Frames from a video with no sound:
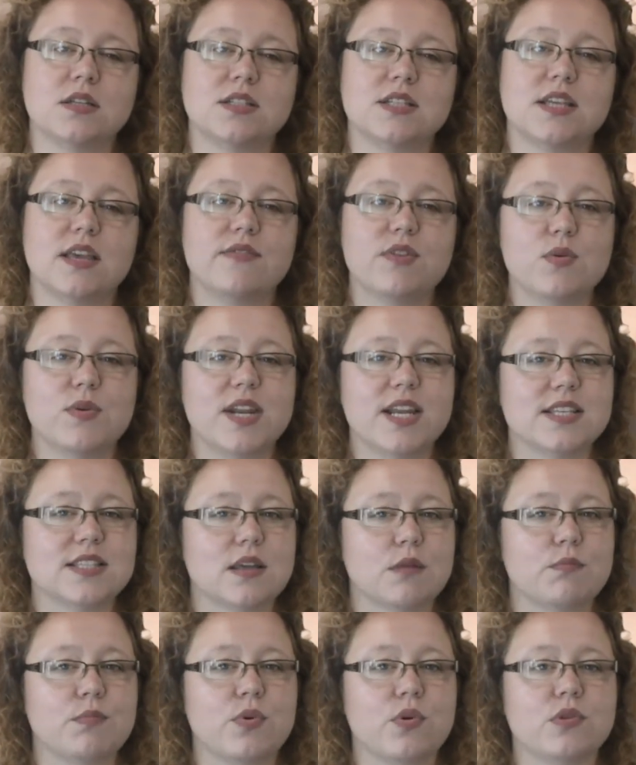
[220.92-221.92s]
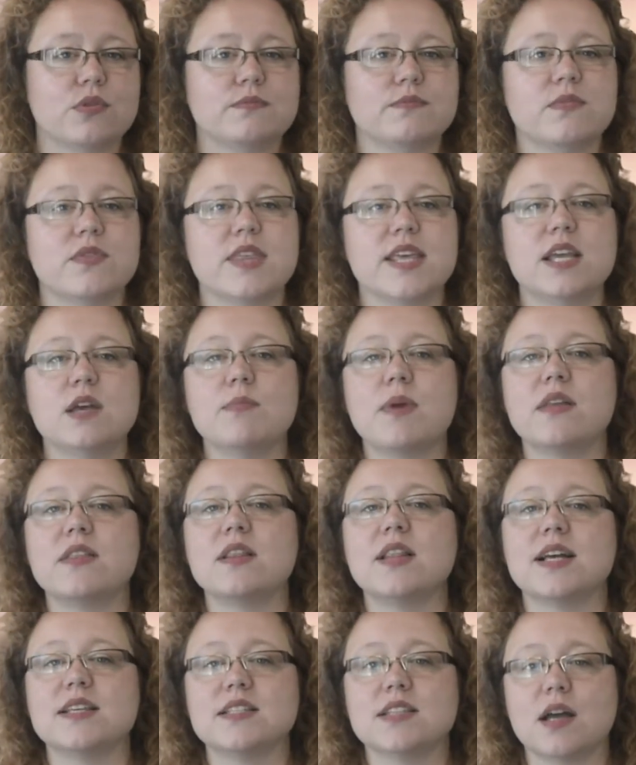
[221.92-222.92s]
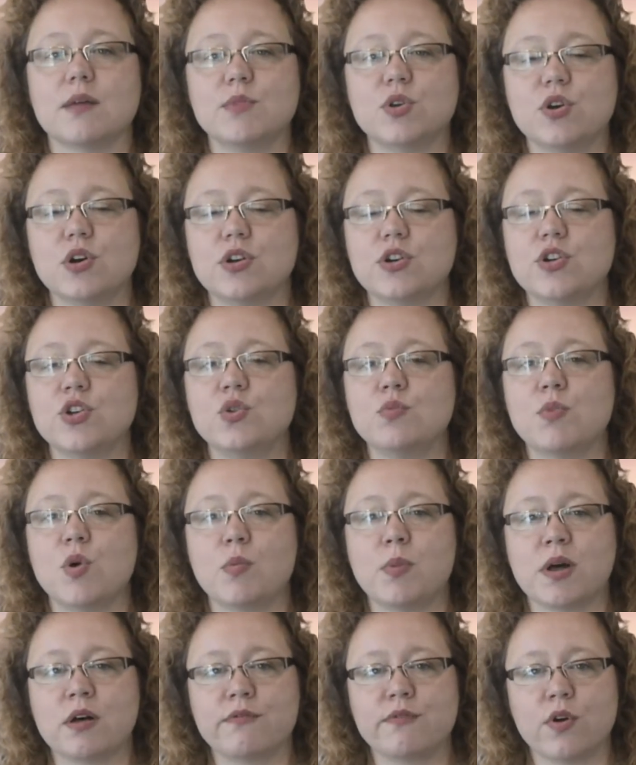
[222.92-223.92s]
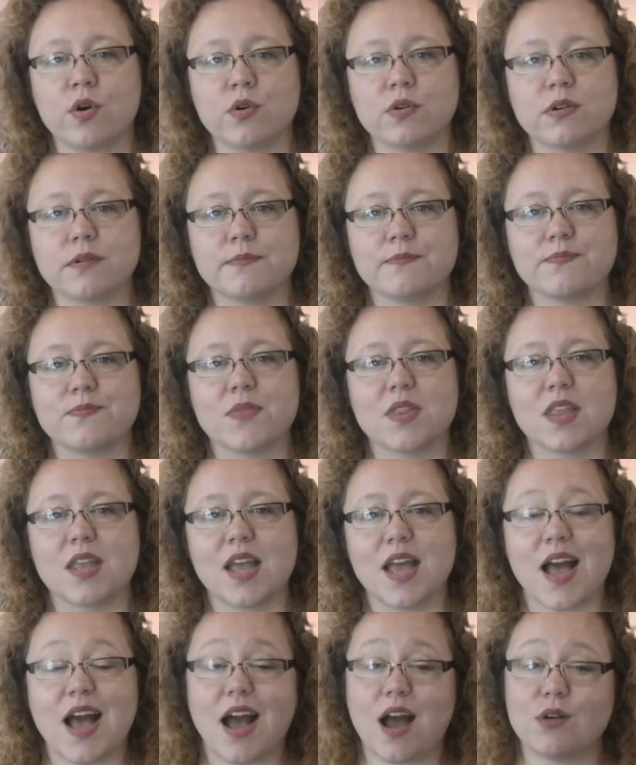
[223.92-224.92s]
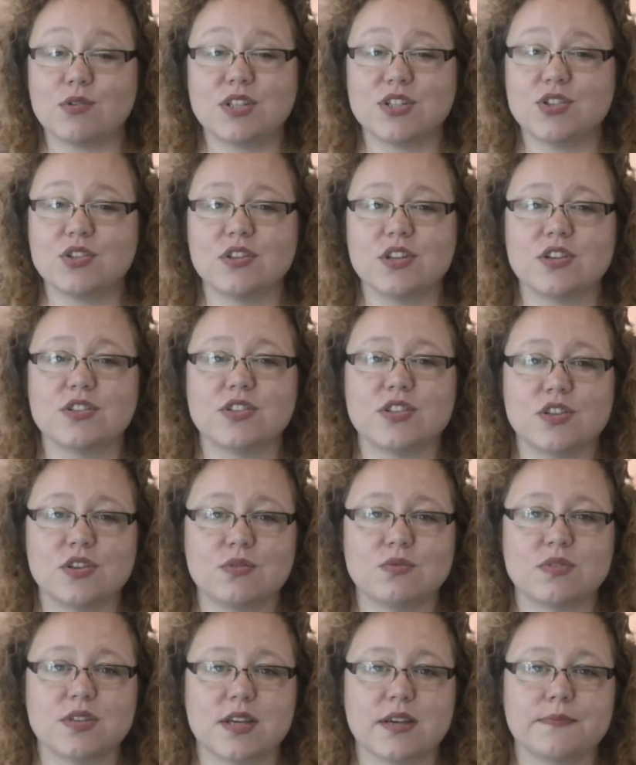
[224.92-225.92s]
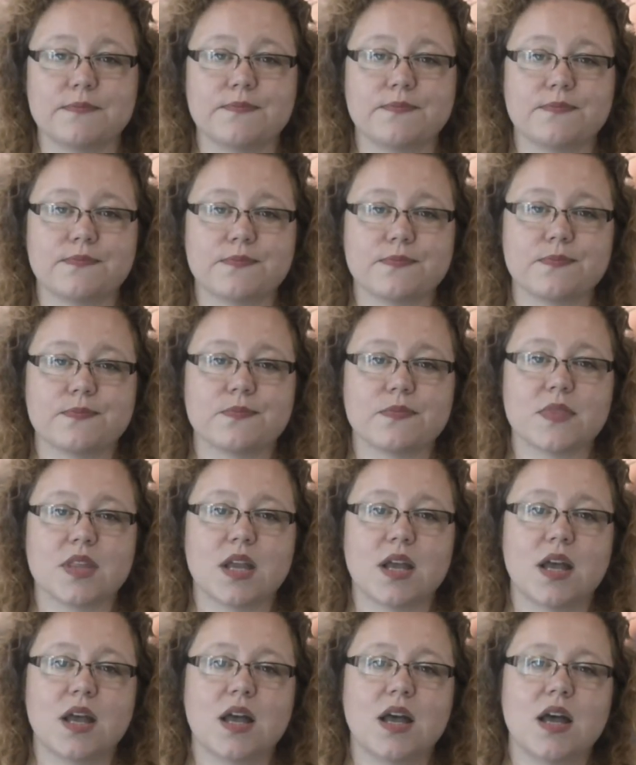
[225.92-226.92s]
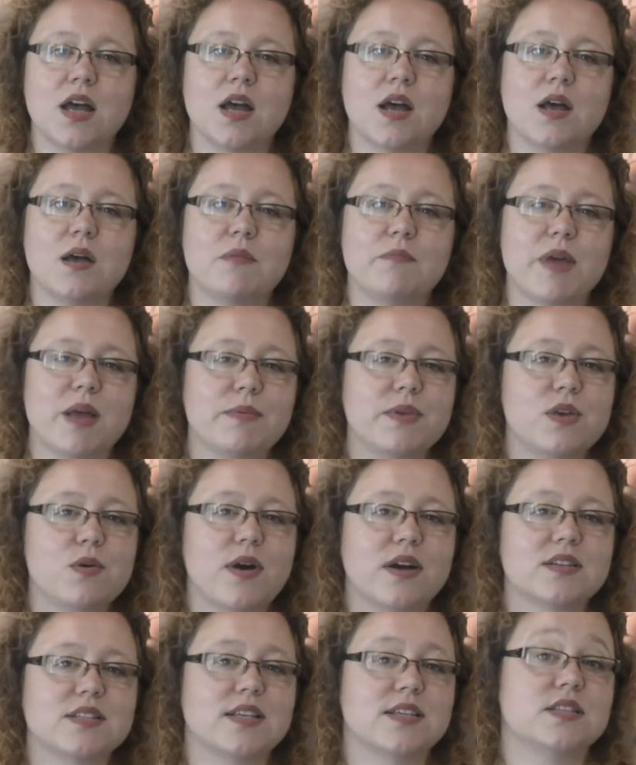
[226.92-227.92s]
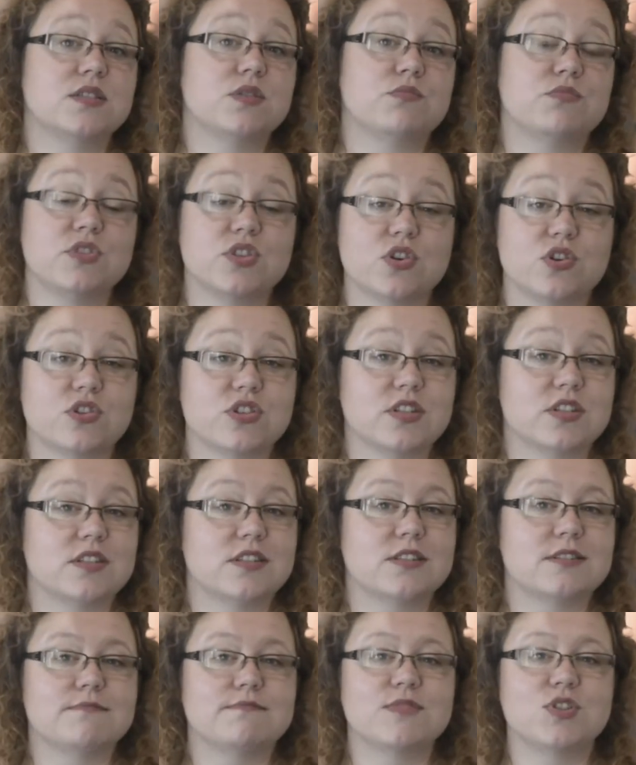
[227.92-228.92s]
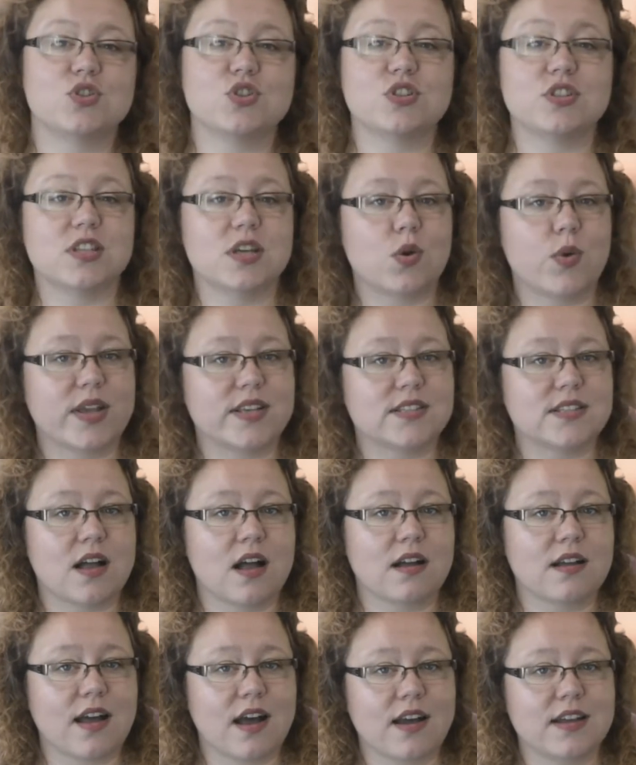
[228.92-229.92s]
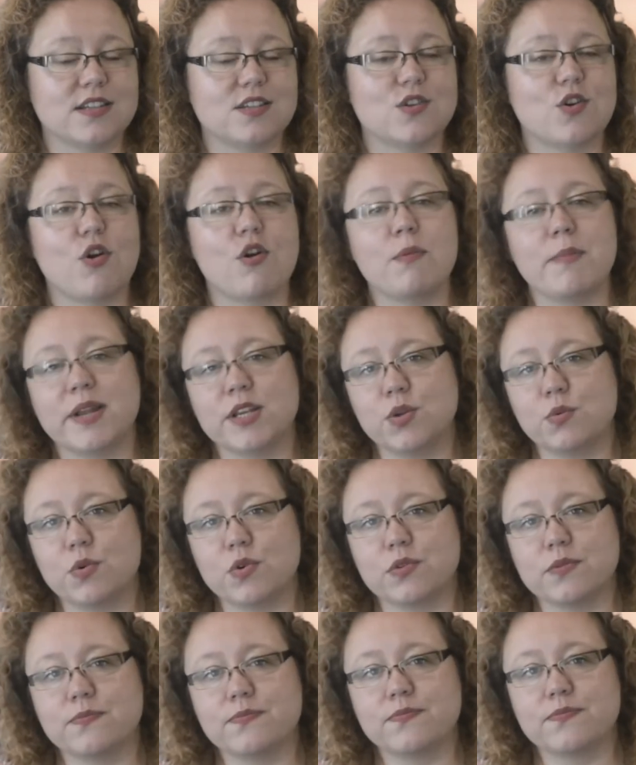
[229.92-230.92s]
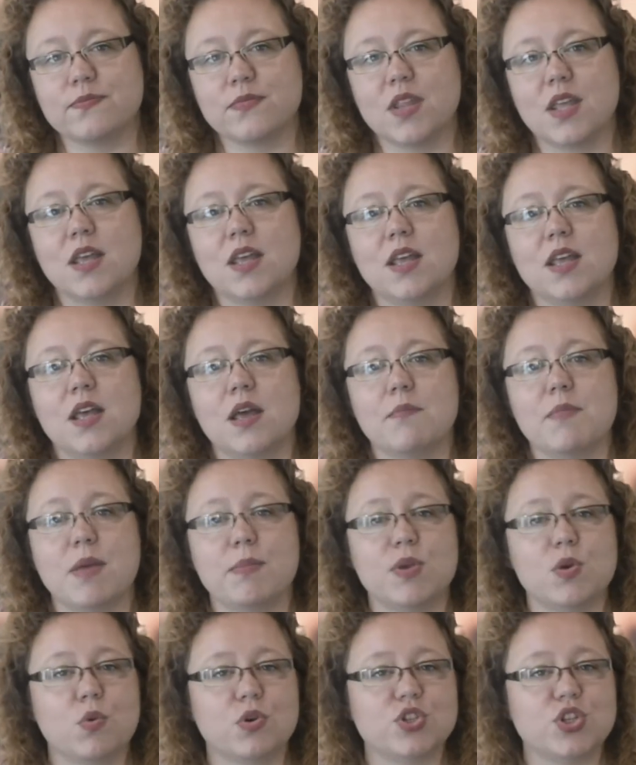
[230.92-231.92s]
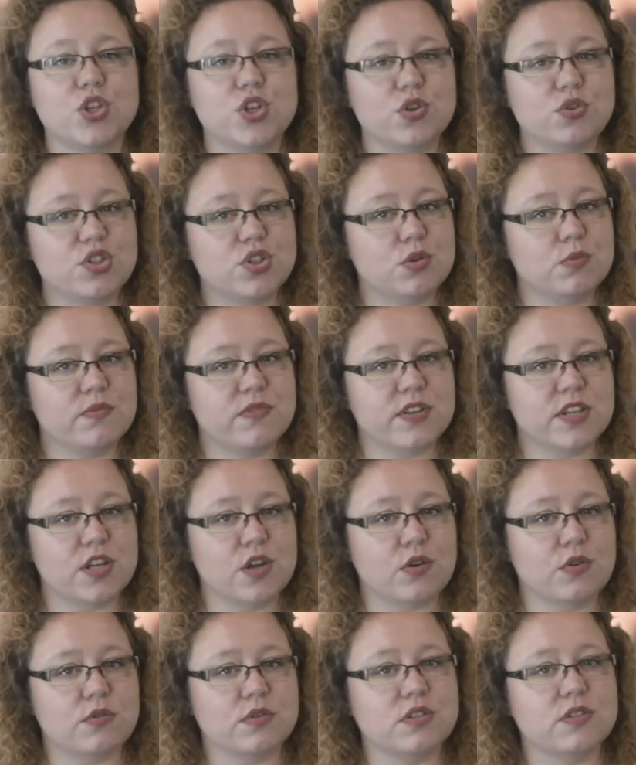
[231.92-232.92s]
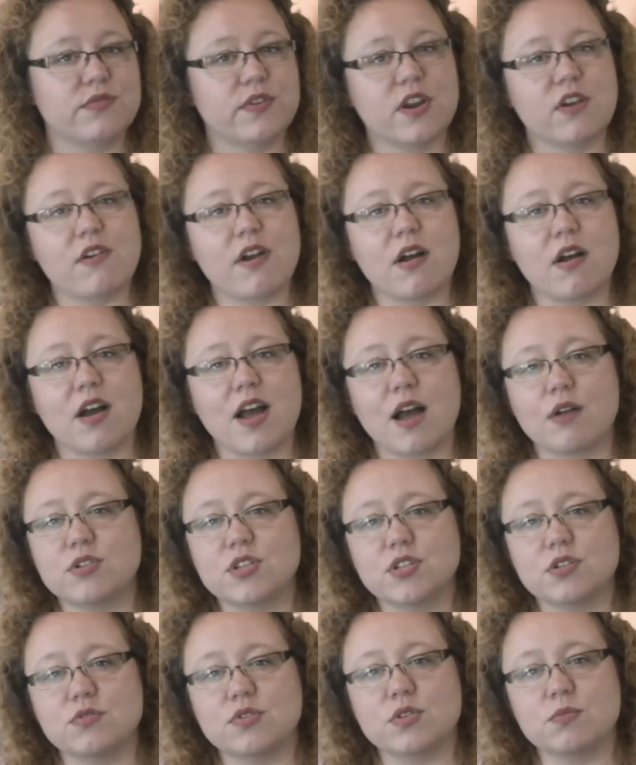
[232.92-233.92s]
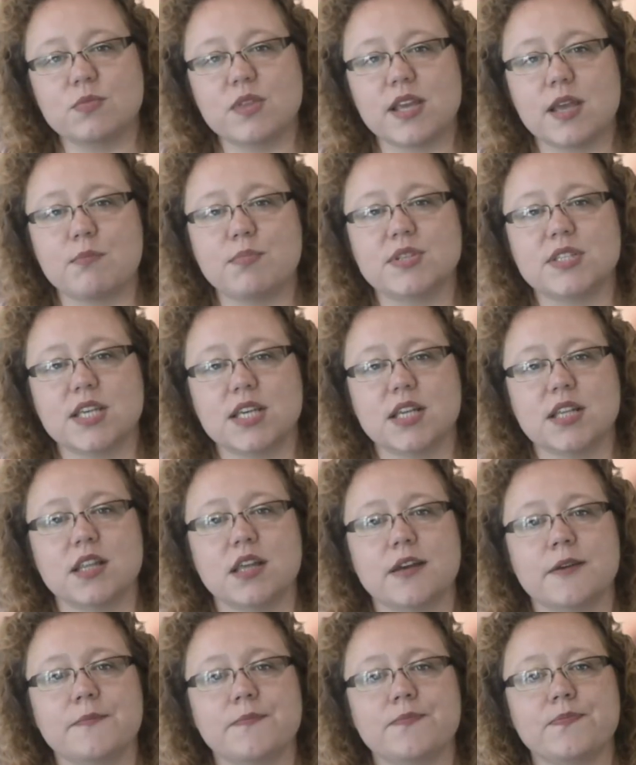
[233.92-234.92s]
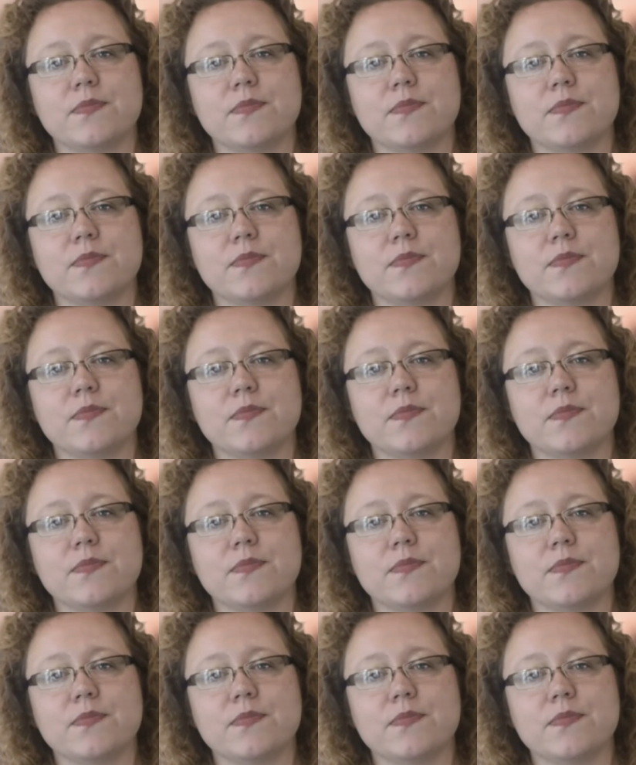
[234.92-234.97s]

To give you an example, think about the last time you got a new mobile phone. How did you learn to use it? Maybe you accessed some resources, such as the Quick Start Guide or a manual. Maybe you watched a YouTube video to figure out how to do something in particular.